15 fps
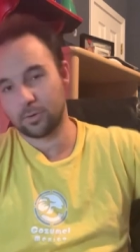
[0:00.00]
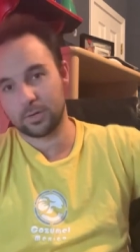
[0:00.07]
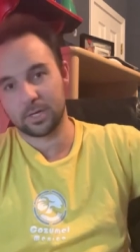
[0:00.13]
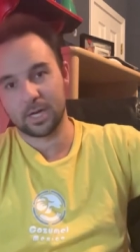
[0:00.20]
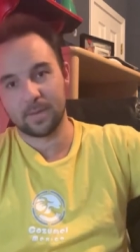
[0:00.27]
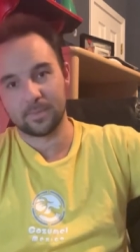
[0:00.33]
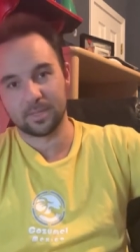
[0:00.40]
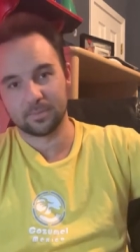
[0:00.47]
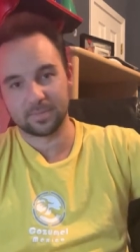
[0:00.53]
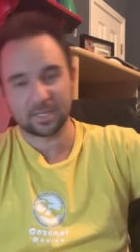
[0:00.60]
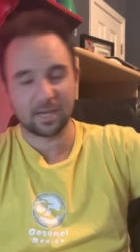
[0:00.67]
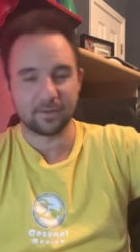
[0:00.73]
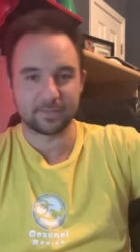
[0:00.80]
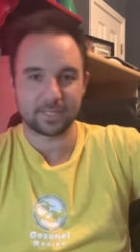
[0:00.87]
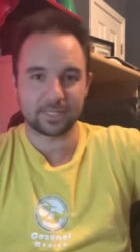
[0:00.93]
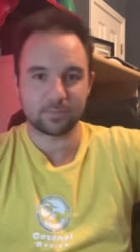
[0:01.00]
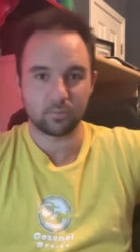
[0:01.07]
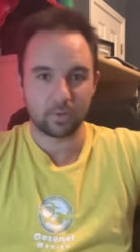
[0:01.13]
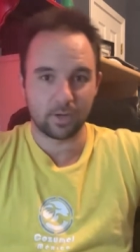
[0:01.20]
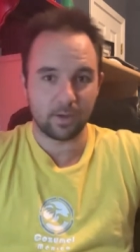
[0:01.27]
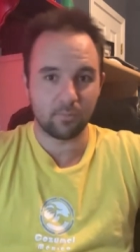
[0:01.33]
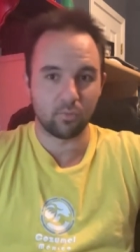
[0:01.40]
or Konami themselves. That's
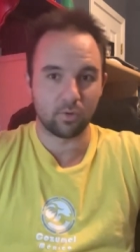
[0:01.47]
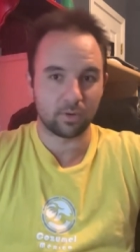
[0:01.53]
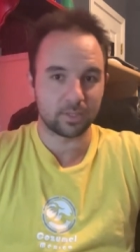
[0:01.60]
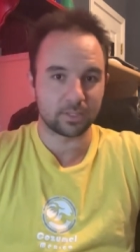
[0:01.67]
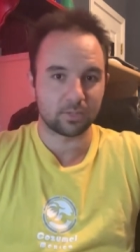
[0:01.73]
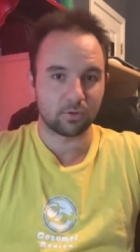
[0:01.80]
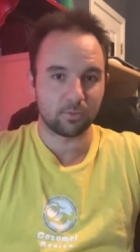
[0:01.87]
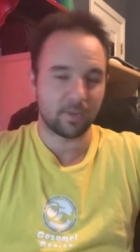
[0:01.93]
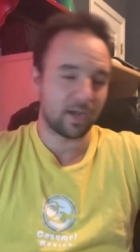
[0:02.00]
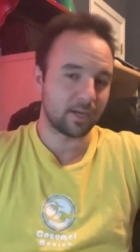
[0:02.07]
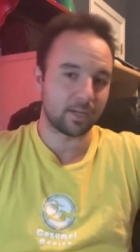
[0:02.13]
what I'm more concerned about.